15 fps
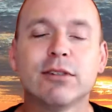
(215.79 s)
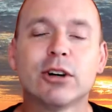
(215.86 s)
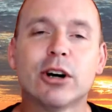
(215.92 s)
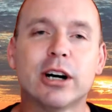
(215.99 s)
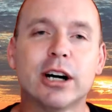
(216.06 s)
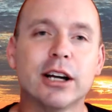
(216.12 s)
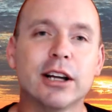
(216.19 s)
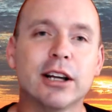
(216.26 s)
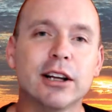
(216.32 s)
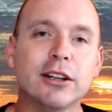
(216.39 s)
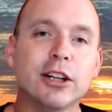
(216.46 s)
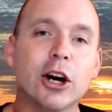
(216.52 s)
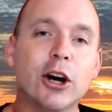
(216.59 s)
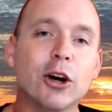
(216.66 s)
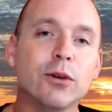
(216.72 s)
got
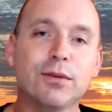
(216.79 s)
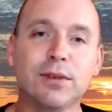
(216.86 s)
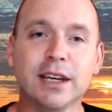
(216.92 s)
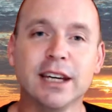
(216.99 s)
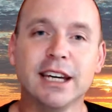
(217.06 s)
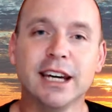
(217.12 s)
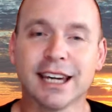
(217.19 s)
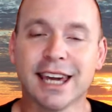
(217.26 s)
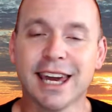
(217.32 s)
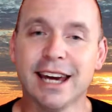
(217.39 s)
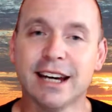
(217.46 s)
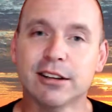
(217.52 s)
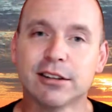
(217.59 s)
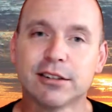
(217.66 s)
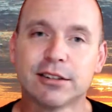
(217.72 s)
no fee
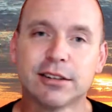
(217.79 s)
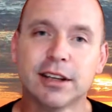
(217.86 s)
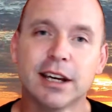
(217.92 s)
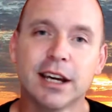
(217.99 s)
accounts.